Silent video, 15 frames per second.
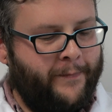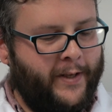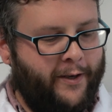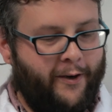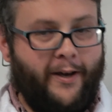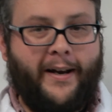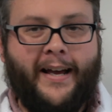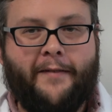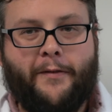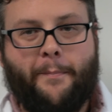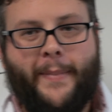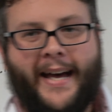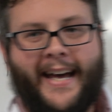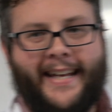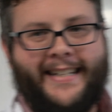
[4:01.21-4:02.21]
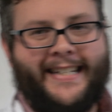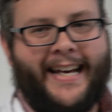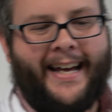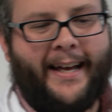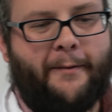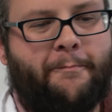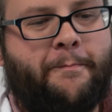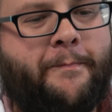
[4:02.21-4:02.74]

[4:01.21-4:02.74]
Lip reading: You're going to have a bad time.